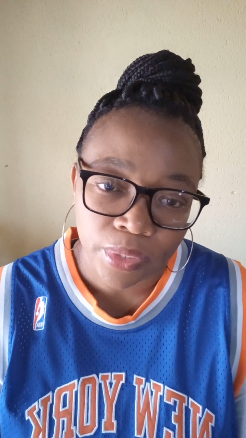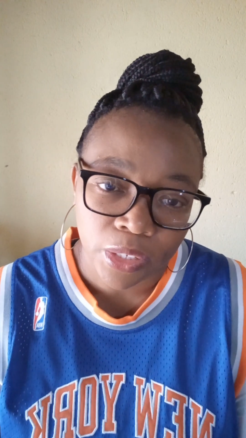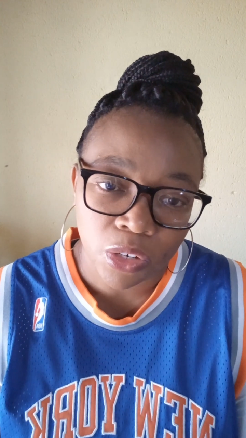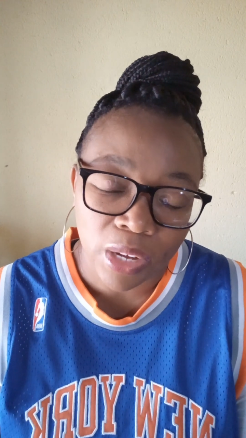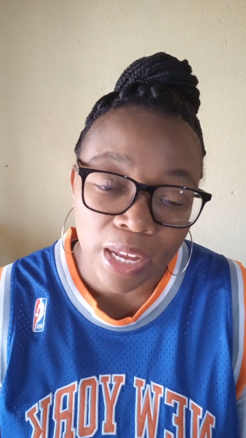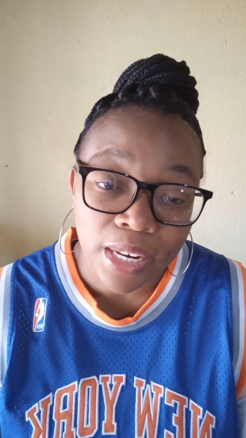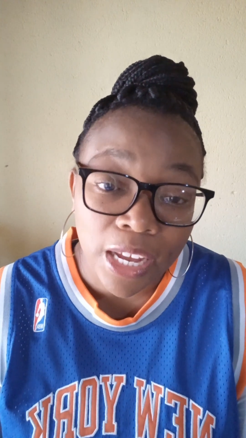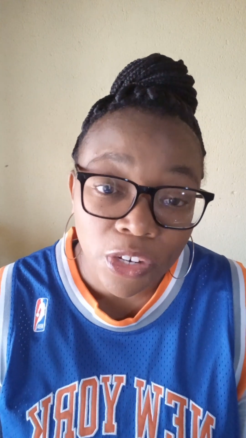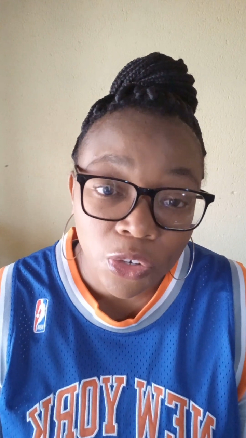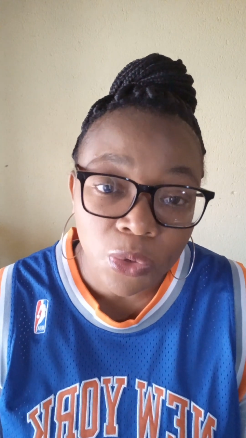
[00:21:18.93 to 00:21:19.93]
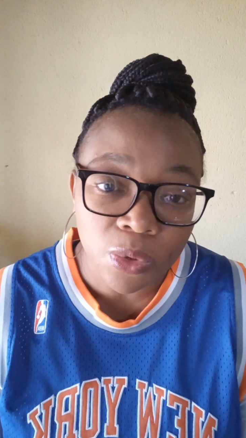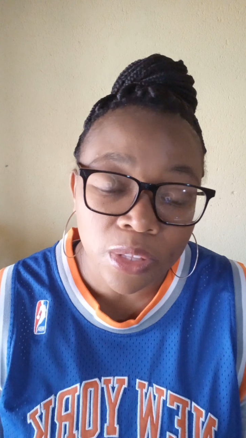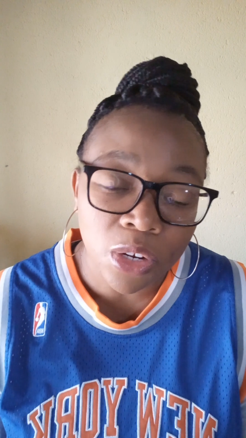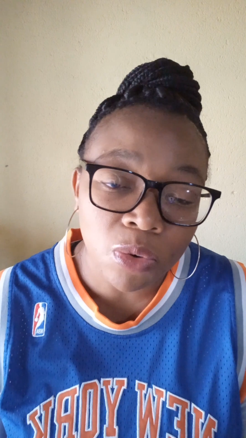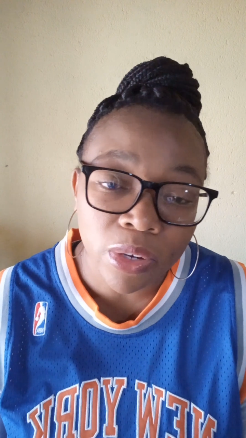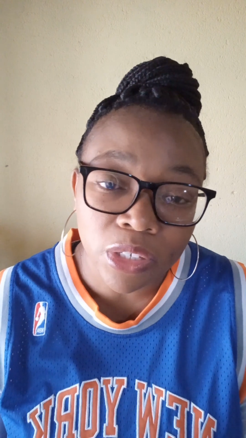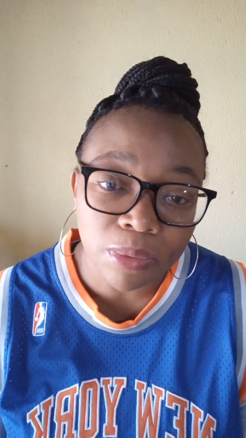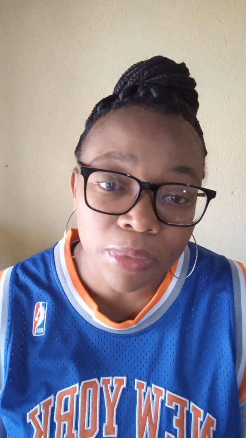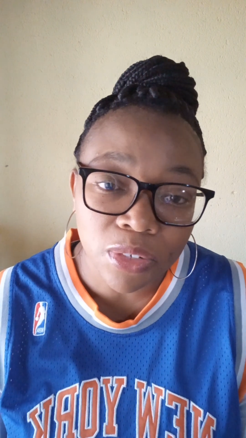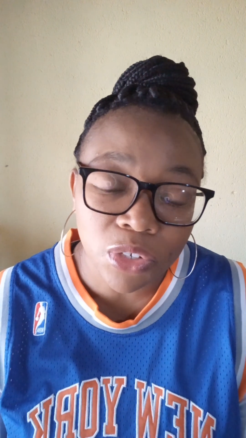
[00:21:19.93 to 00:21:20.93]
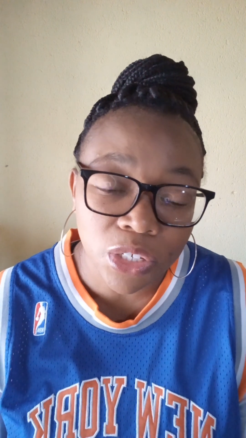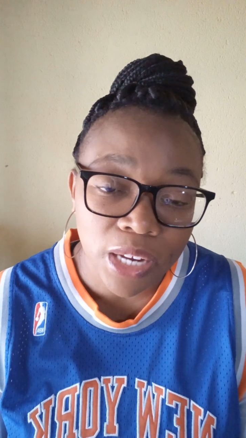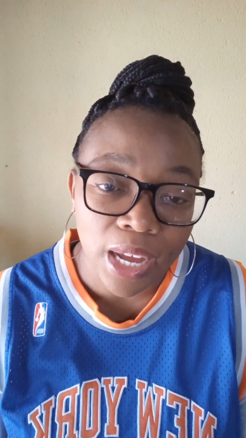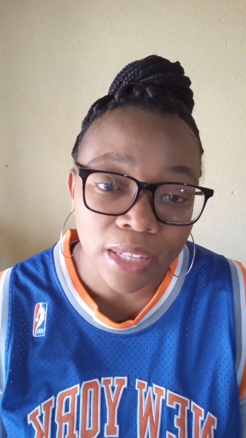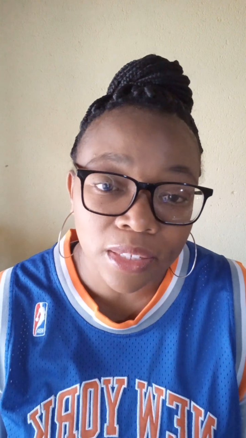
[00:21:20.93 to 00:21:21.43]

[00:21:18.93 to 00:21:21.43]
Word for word: You know, and I knew the Lord wanted me to share